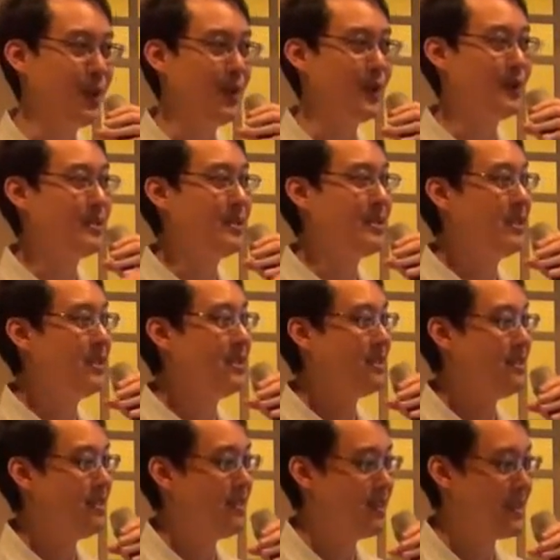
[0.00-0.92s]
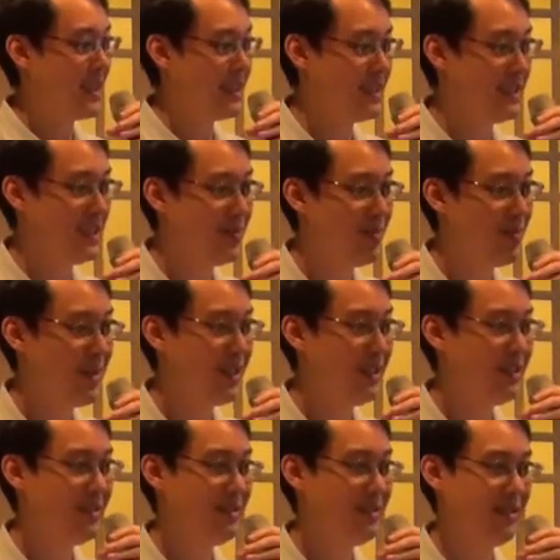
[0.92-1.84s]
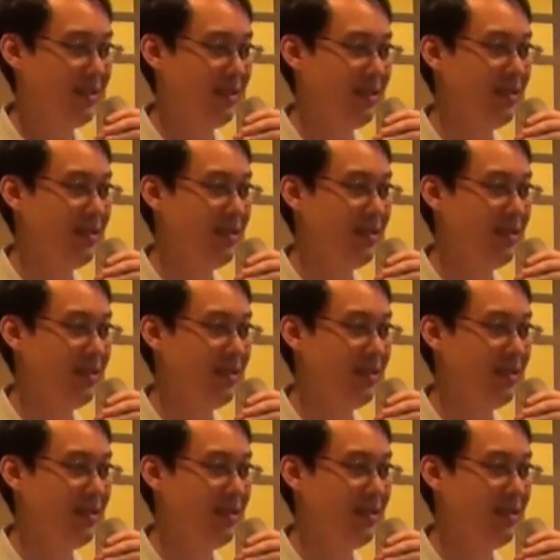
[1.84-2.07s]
born in Chinese plain,